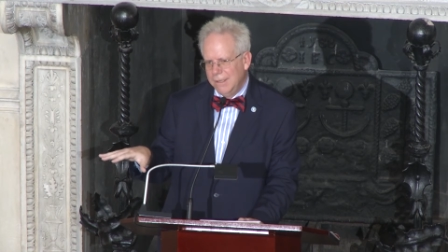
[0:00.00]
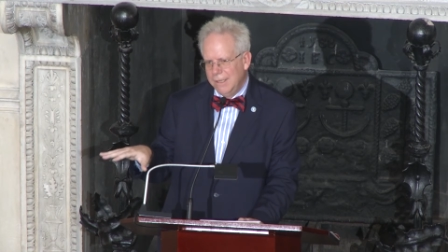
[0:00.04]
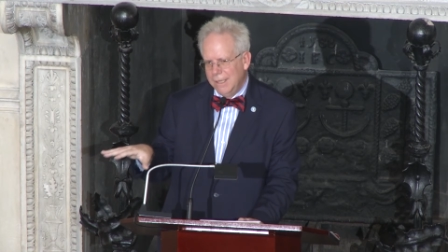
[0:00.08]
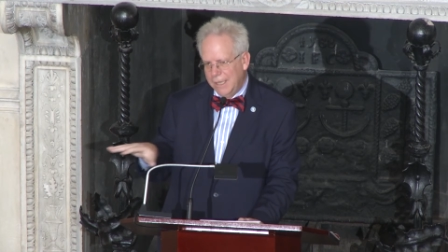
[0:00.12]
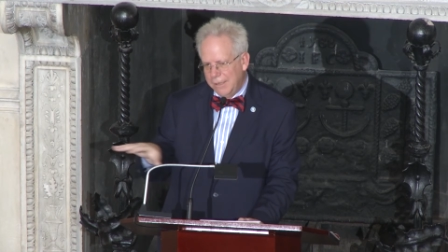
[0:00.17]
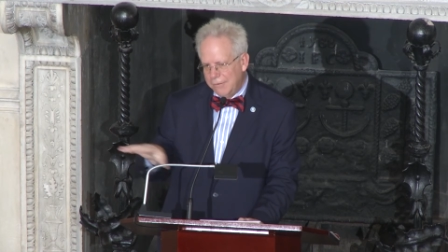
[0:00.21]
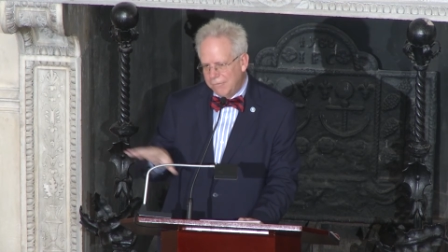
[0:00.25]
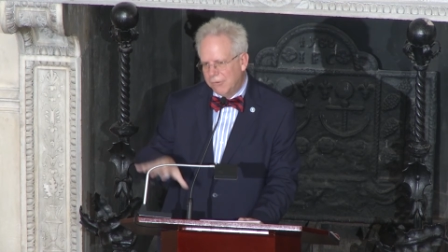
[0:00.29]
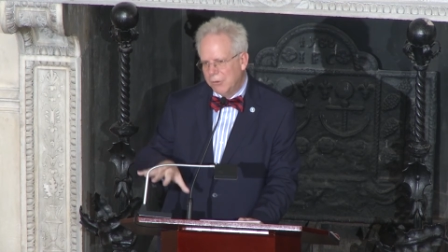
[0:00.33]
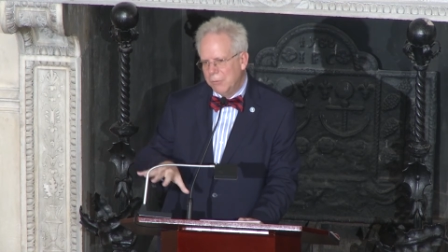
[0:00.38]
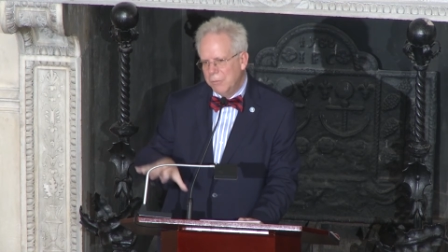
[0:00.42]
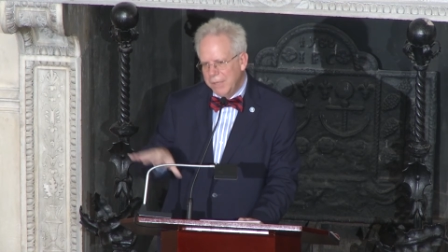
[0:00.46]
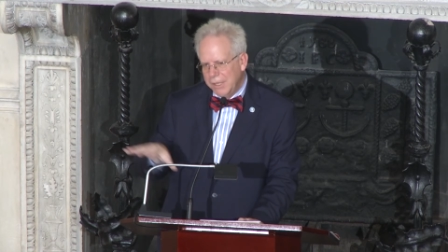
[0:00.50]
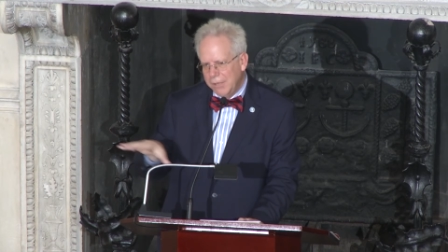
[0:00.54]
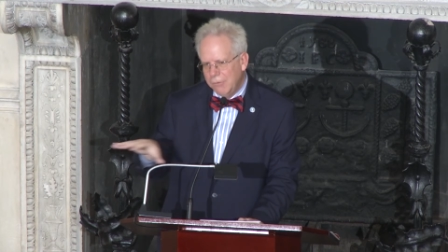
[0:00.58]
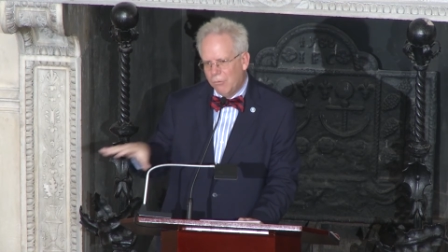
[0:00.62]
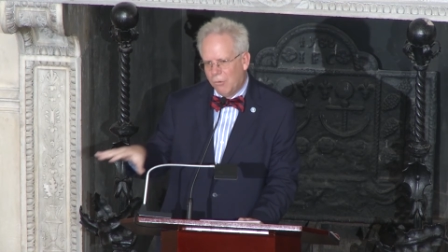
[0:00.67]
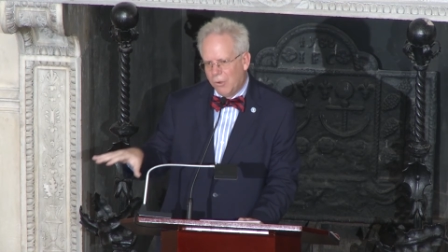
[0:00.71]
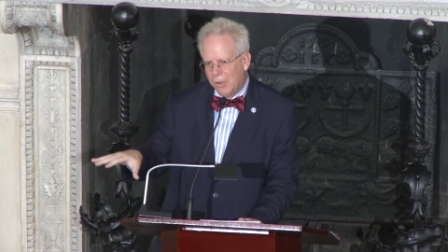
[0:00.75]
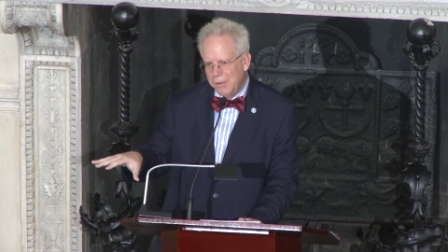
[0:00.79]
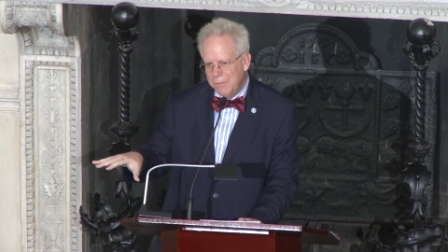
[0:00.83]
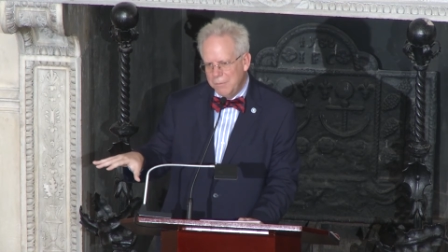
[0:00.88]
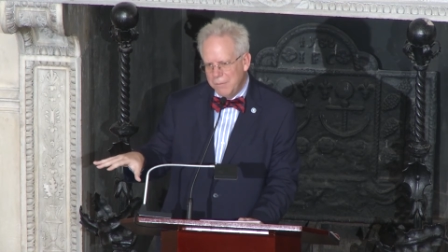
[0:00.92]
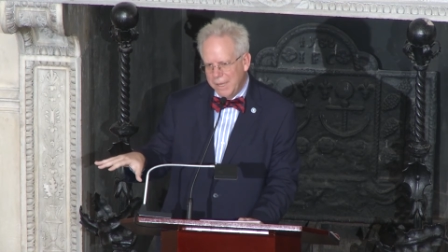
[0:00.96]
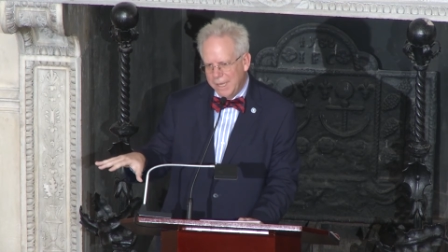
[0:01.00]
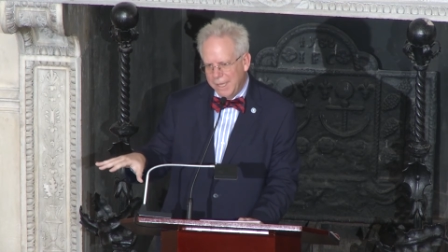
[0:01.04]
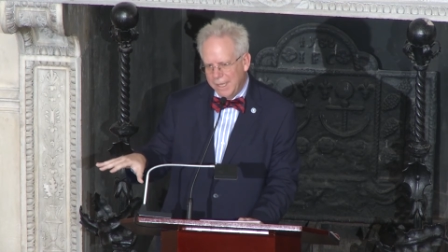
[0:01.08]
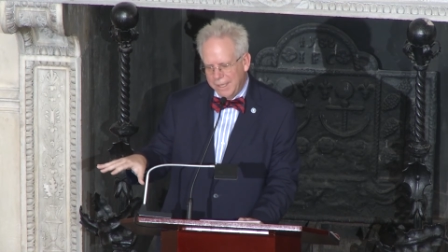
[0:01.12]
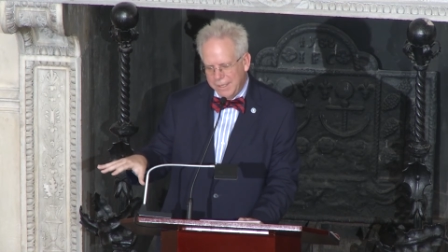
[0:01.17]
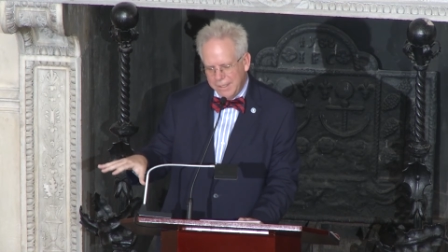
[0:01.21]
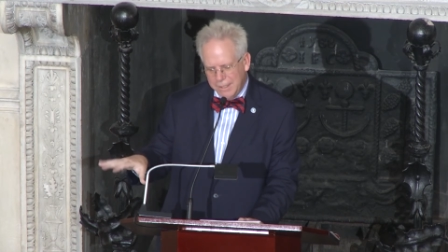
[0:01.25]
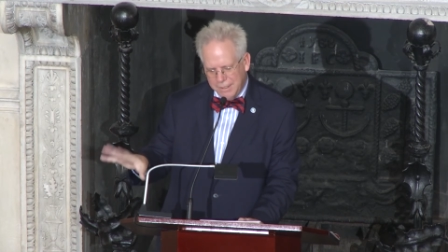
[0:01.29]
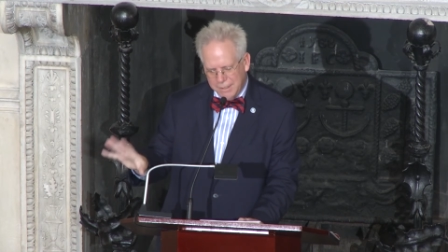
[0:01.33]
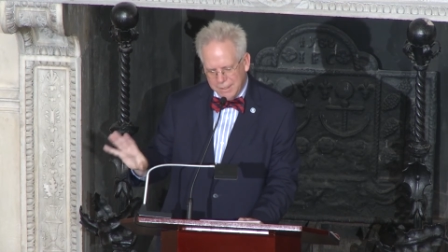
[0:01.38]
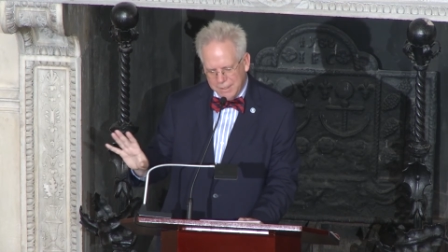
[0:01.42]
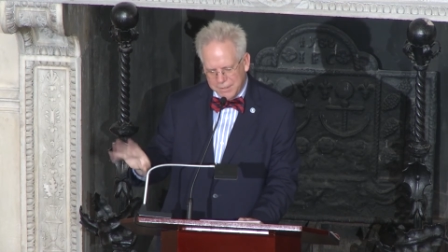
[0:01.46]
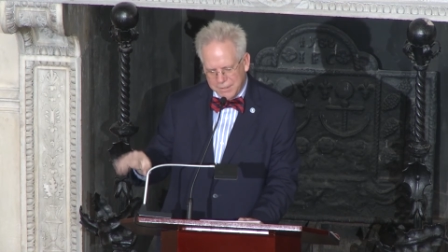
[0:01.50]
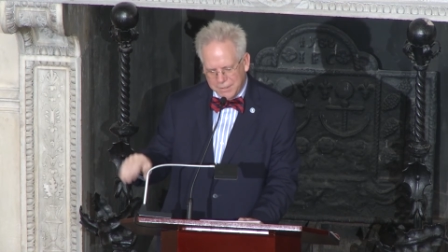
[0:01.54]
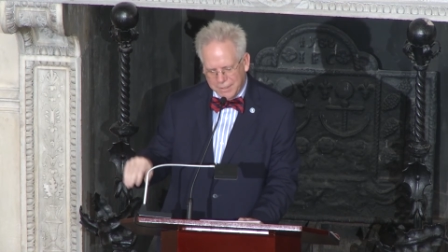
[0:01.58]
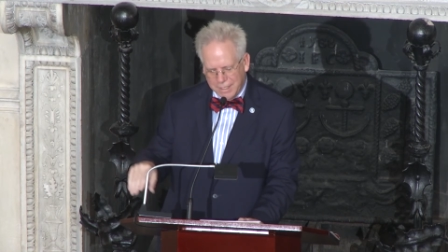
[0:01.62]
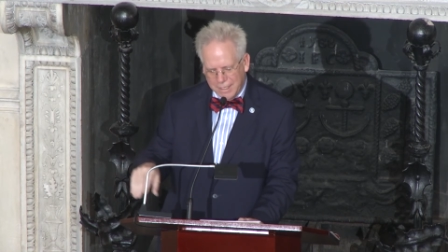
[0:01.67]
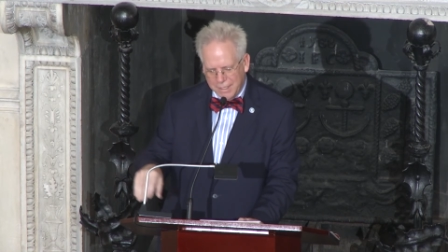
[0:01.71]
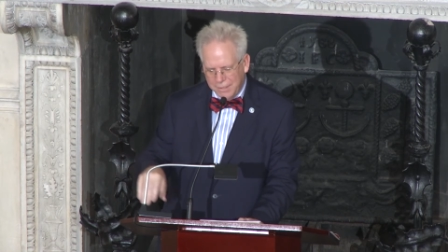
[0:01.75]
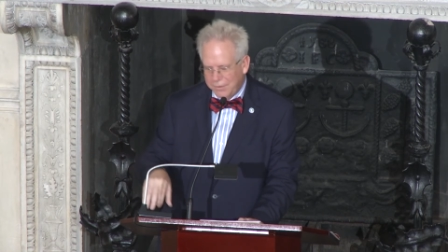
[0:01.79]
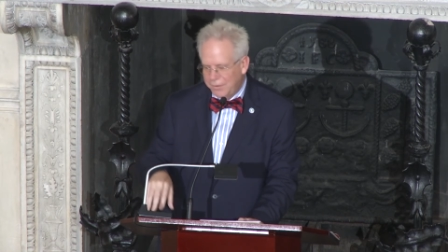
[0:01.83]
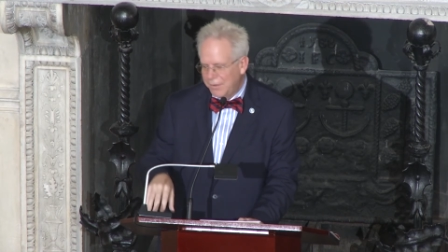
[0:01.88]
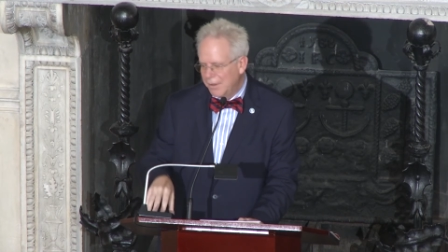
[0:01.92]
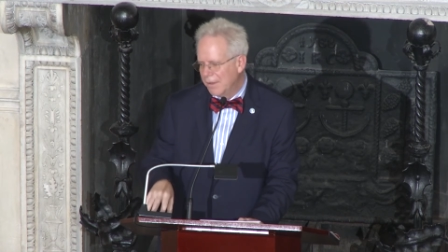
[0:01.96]
and forbid one man, in this
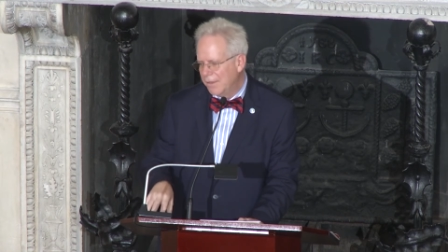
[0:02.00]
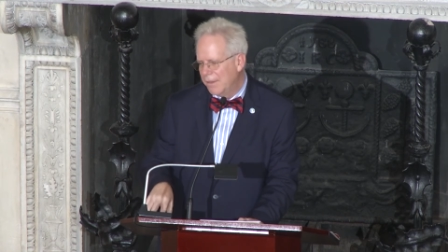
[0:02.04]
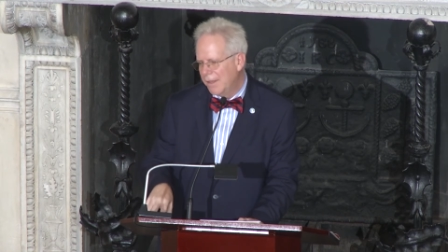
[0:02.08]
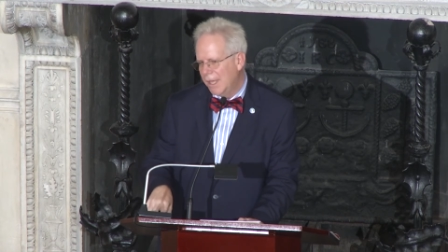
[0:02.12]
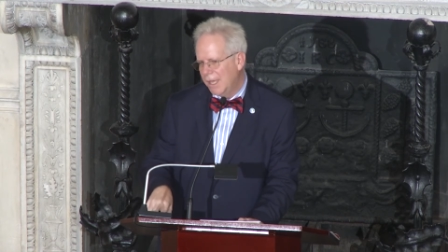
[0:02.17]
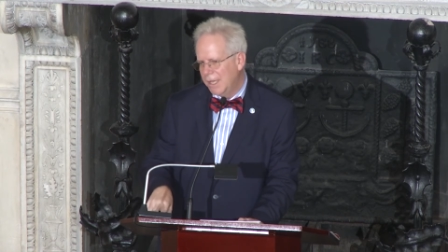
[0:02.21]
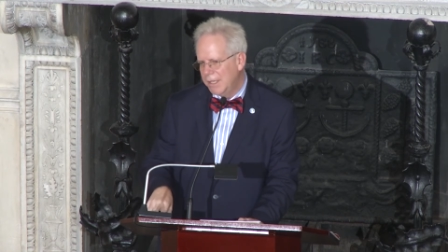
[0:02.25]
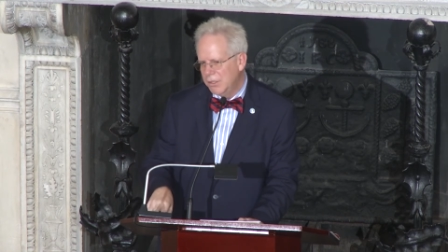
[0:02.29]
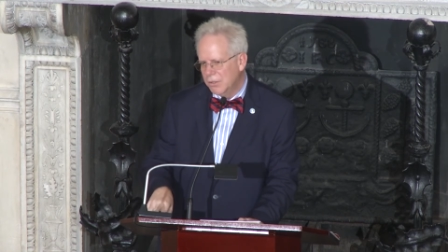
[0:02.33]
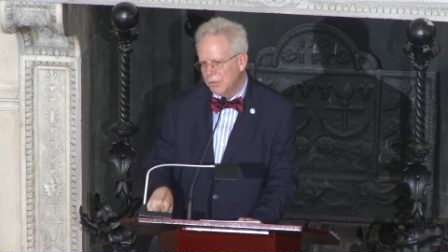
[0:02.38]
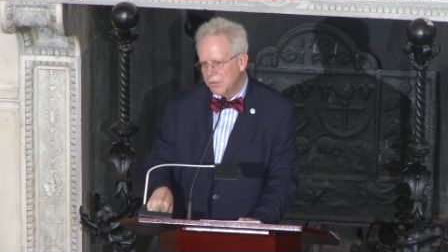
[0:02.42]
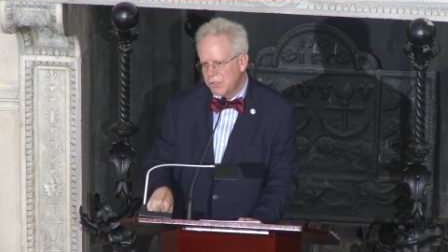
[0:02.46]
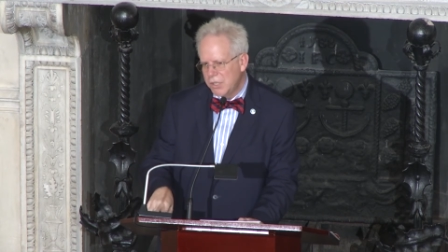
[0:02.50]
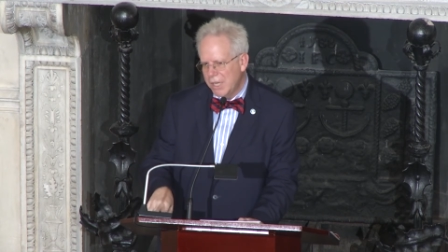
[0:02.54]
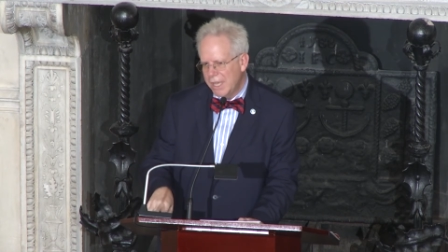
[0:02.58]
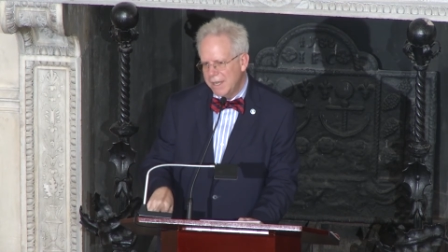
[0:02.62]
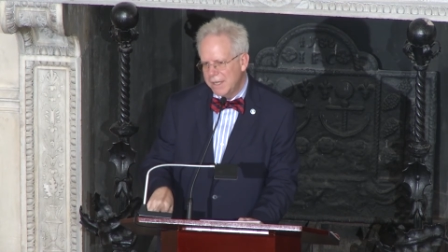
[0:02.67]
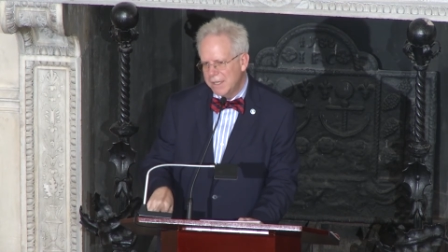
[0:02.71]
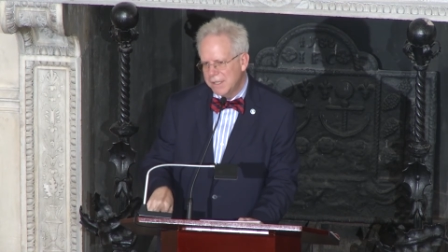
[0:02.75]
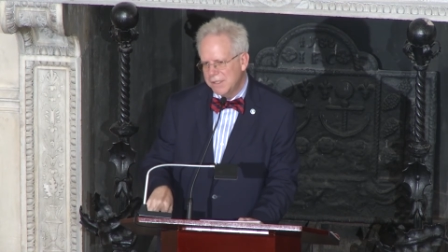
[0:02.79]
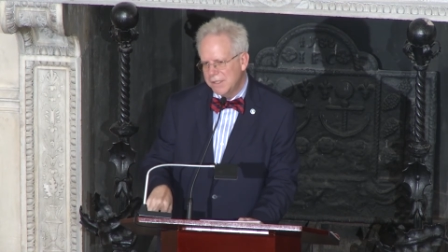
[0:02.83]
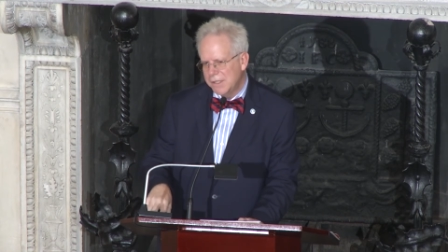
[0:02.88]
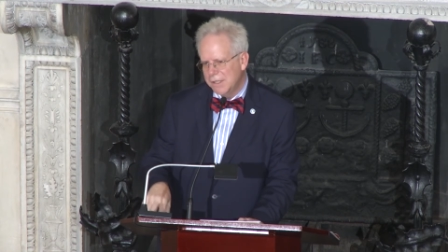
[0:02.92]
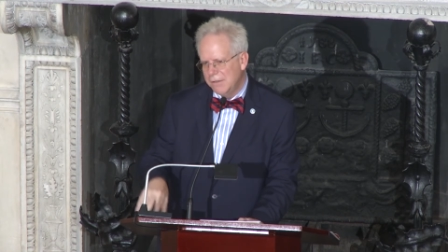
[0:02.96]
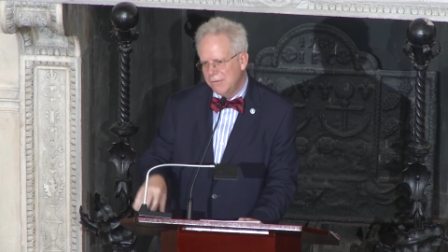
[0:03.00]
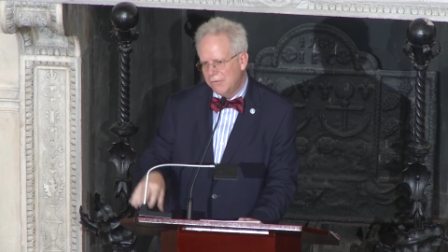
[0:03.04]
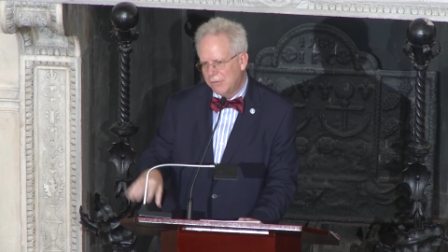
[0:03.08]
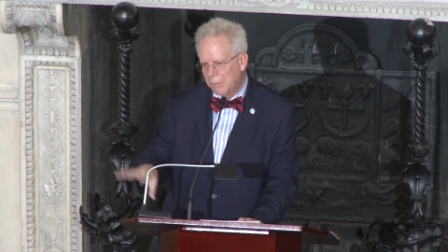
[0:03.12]
case Nathaniel Jennison,